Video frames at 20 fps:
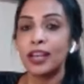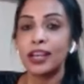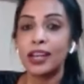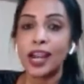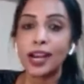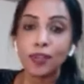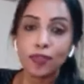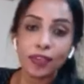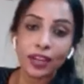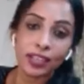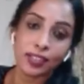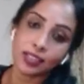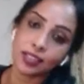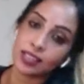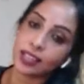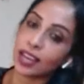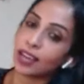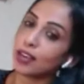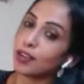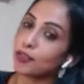Netflix is
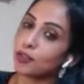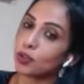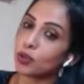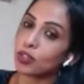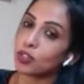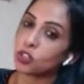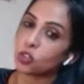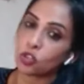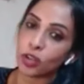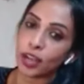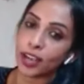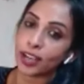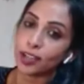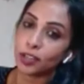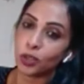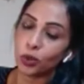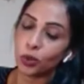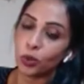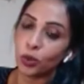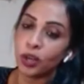enough to distract
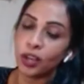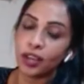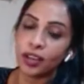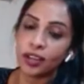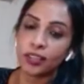you.